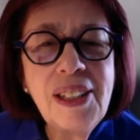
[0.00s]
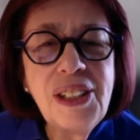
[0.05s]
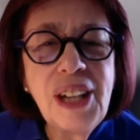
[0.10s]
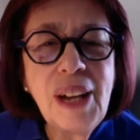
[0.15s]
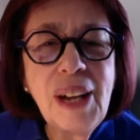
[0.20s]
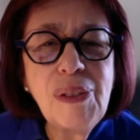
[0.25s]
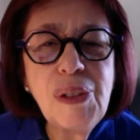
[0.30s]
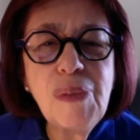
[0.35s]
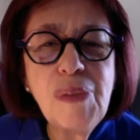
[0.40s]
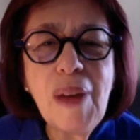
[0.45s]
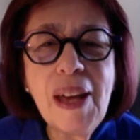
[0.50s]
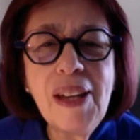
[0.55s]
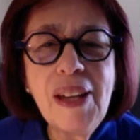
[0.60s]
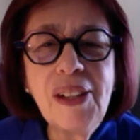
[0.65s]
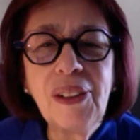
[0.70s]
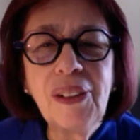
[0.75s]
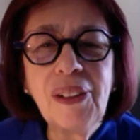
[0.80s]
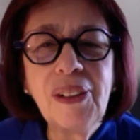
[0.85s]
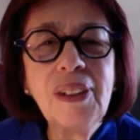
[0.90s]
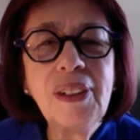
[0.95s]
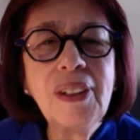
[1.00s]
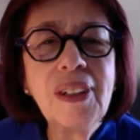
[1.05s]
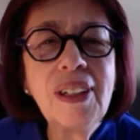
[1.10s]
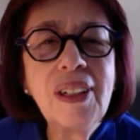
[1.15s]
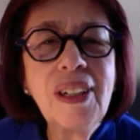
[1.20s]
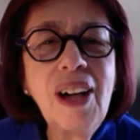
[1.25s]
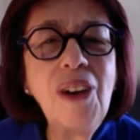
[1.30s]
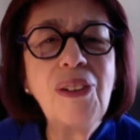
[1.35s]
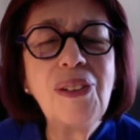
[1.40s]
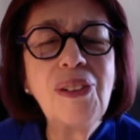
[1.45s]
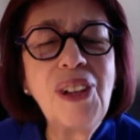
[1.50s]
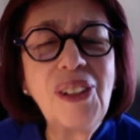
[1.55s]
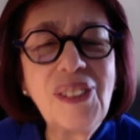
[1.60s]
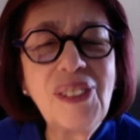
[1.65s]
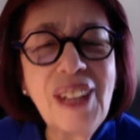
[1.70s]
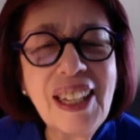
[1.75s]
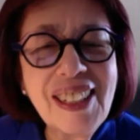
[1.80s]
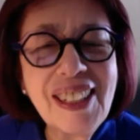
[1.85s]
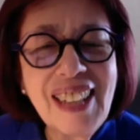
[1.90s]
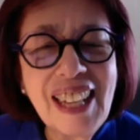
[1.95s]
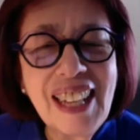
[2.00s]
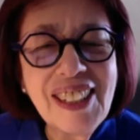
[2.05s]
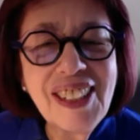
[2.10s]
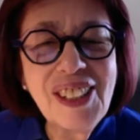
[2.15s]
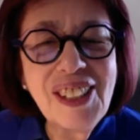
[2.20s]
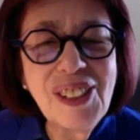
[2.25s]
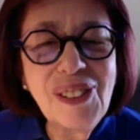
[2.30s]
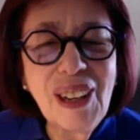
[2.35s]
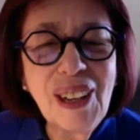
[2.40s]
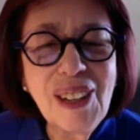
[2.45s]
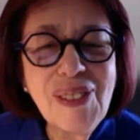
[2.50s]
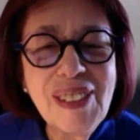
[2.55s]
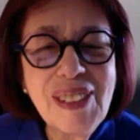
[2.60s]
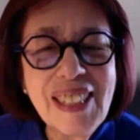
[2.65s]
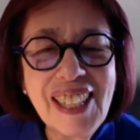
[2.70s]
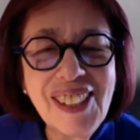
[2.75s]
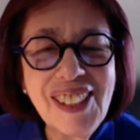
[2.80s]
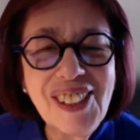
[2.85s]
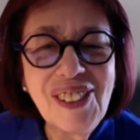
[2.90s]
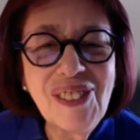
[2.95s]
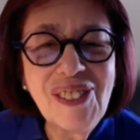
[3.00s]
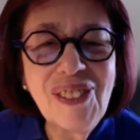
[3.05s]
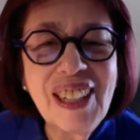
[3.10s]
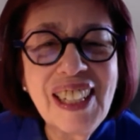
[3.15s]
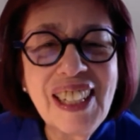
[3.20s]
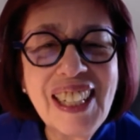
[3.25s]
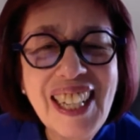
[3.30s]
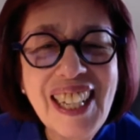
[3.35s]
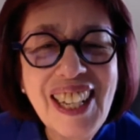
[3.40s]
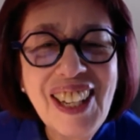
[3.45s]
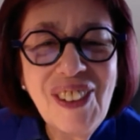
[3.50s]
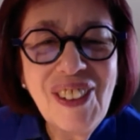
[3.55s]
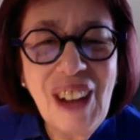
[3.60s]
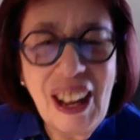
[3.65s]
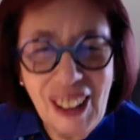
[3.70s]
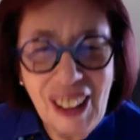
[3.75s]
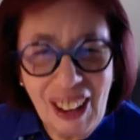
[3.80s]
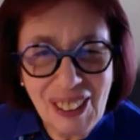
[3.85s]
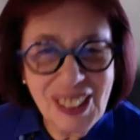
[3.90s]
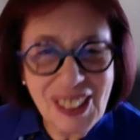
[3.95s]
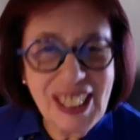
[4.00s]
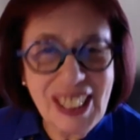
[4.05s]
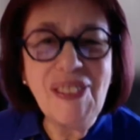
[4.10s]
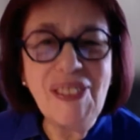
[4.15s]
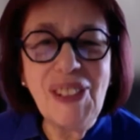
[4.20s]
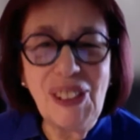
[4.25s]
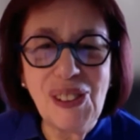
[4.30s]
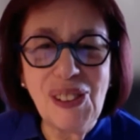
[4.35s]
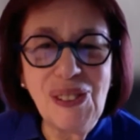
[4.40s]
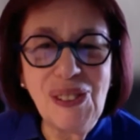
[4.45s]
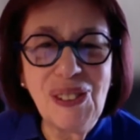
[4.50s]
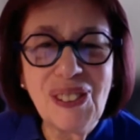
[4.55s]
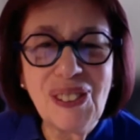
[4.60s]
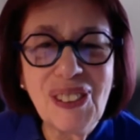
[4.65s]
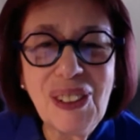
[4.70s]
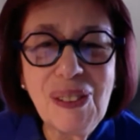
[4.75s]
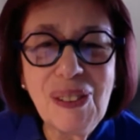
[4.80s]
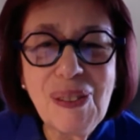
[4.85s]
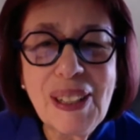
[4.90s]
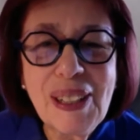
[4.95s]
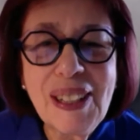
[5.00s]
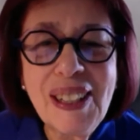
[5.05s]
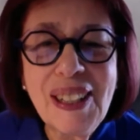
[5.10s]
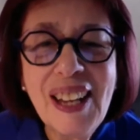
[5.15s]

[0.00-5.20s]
James Baker. Oh, no, that, that's his recommendation. Wait, I'll, I'll save those for a little bit.